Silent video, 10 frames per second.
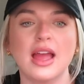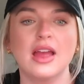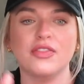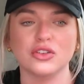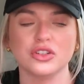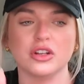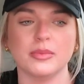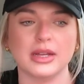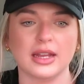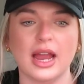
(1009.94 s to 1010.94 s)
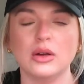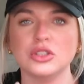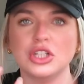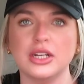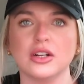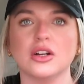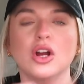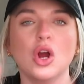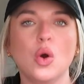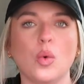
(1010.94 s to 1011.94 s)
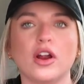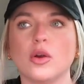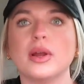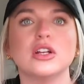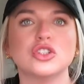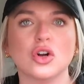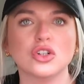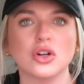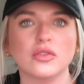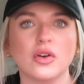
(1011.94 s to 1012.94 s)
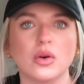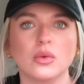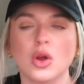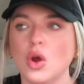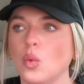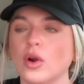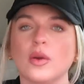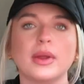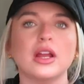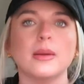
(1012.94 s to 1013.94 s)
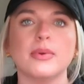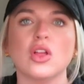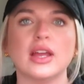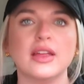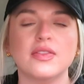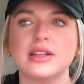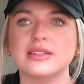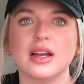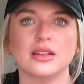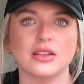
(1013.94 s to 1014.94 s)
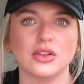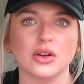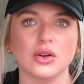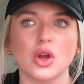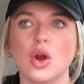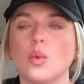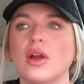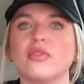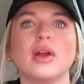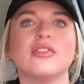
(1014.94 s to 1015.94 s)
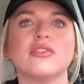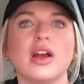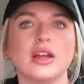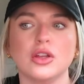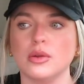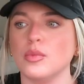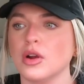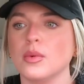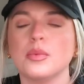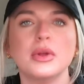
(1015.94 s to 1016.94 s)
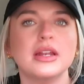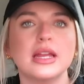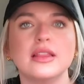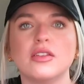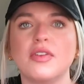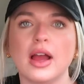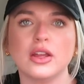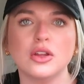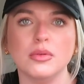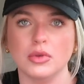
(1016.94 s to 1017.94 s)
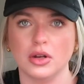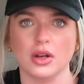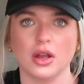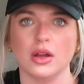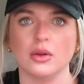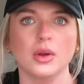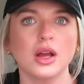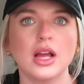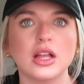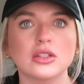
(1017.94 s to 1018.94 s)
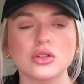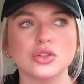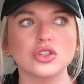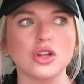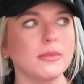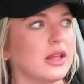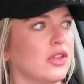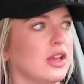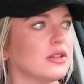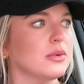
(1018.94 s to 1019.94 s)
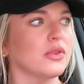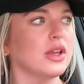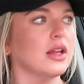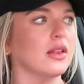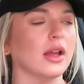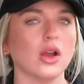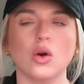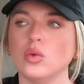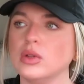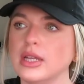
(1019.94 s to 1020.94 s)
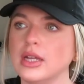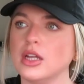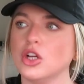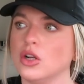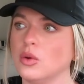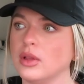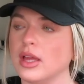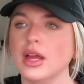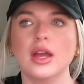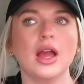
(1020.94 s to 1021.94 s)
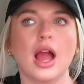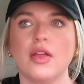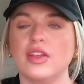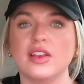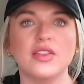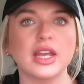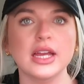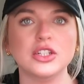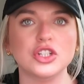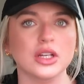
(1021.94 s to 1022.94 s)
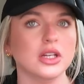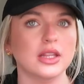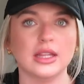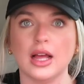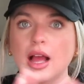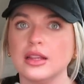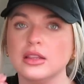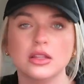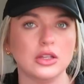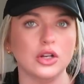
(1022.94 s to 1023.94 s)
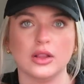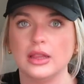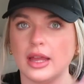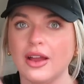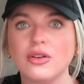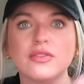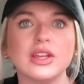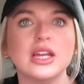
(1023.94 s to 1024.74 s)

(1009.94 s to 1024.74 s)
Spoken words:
if there's going to be a couch here, where are we going to charge our phone? Where are we going to plug in this, that, and the third? If we have to vacuum, where would we need the vacuum to go? So there's so many things we were thinking like, holy cannoli. And then in the kitchen, that, you know, the layout of the